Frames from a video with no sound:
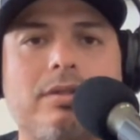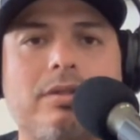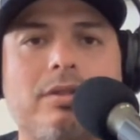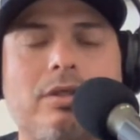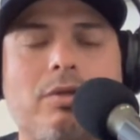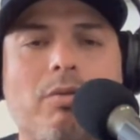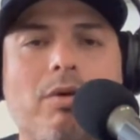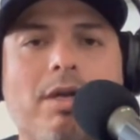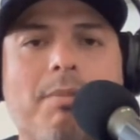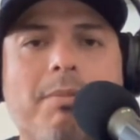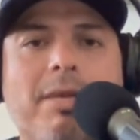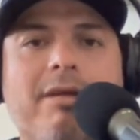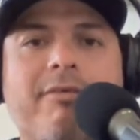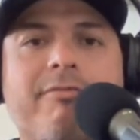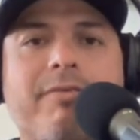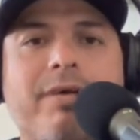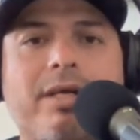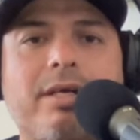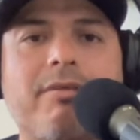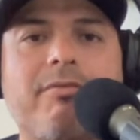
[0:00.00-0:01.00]
You want to make
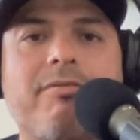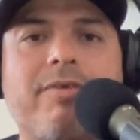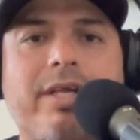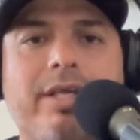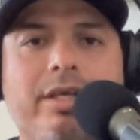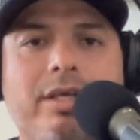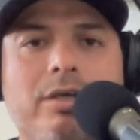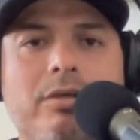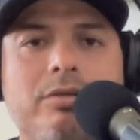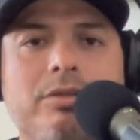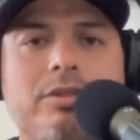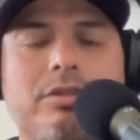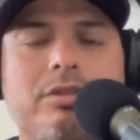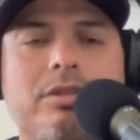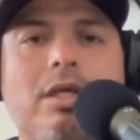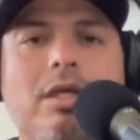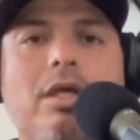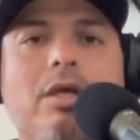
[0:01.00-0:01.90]
fucking videos?